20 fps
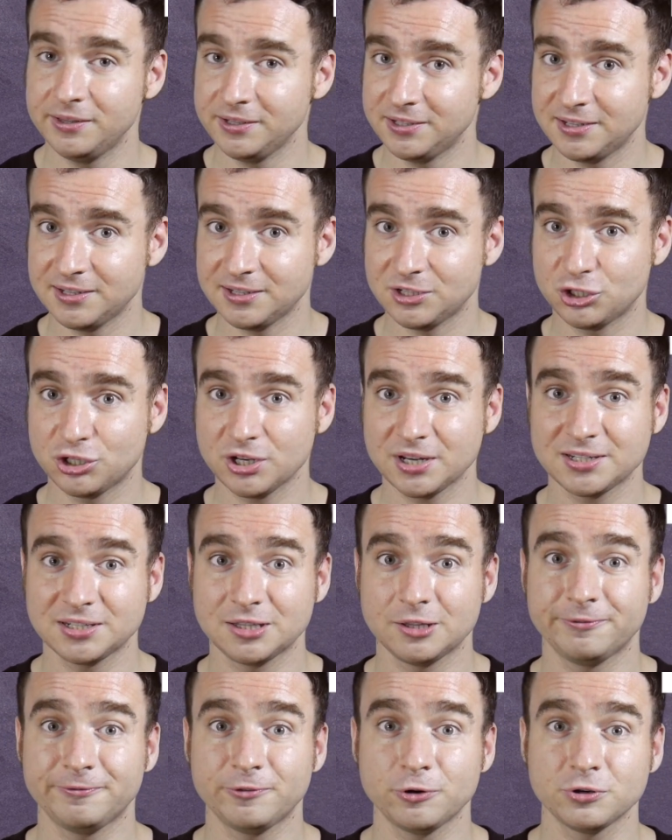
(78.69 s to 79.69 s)
This is
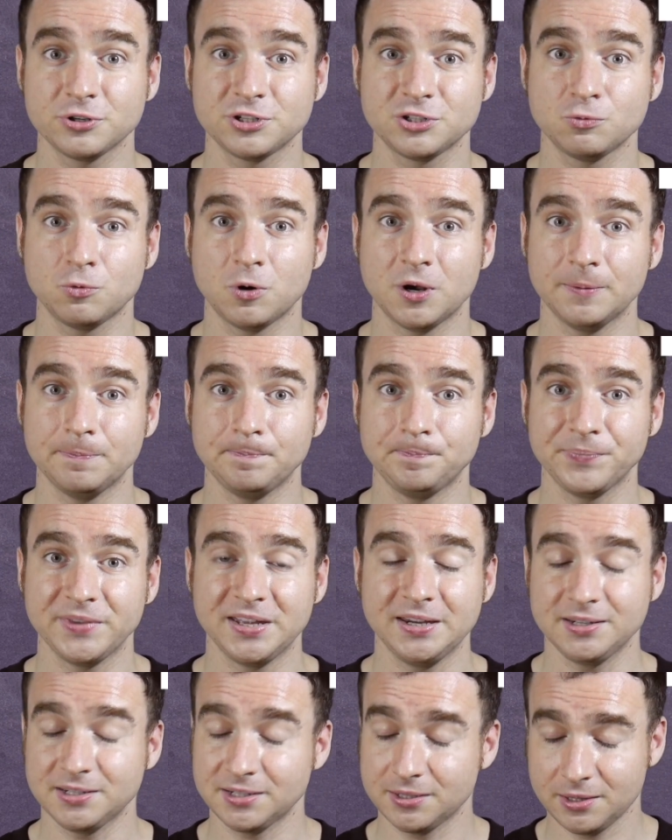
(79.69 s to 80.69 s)
just the first one.
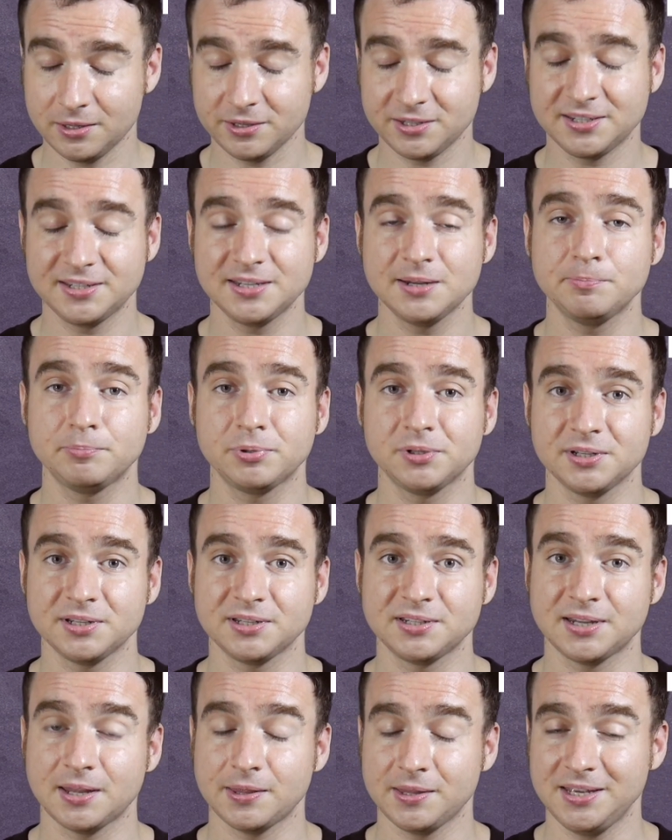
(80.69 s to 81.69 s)
It's the
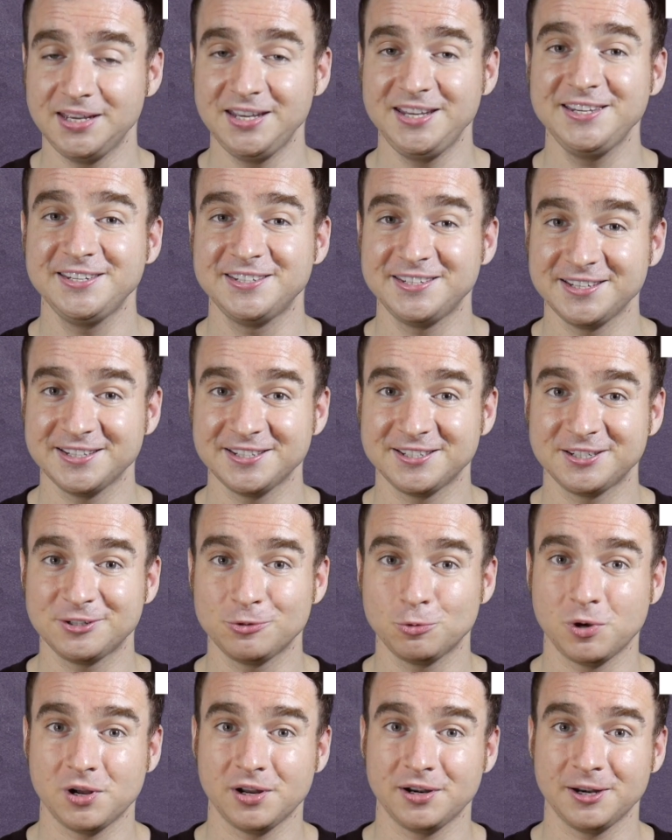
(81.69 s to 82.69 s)
simplest and the
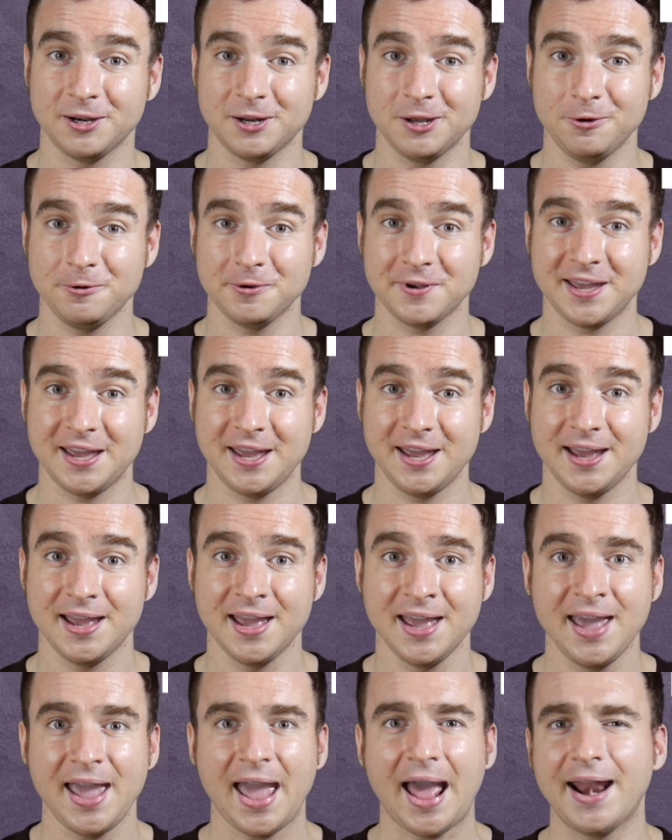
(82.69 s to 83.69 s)
easiest one,
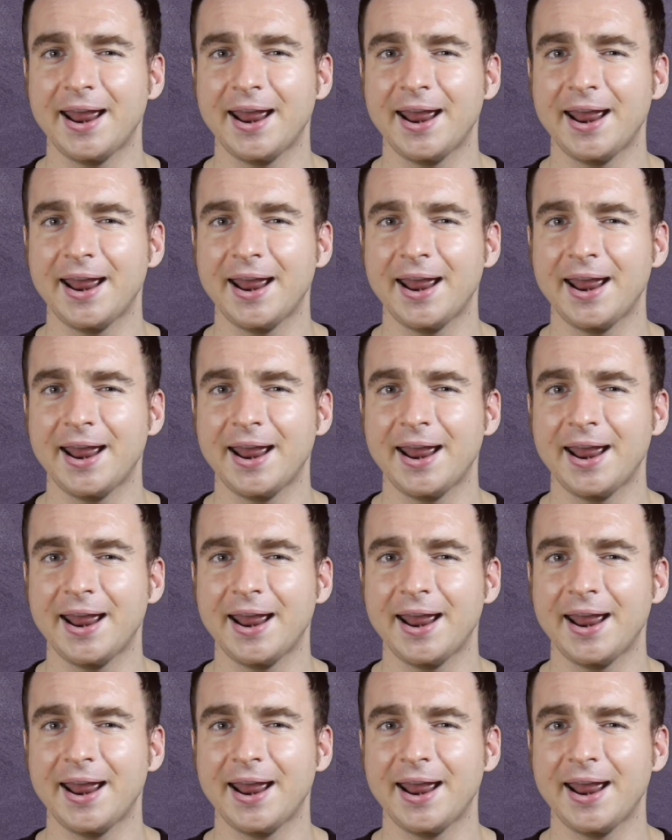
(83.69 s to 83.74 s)
okay?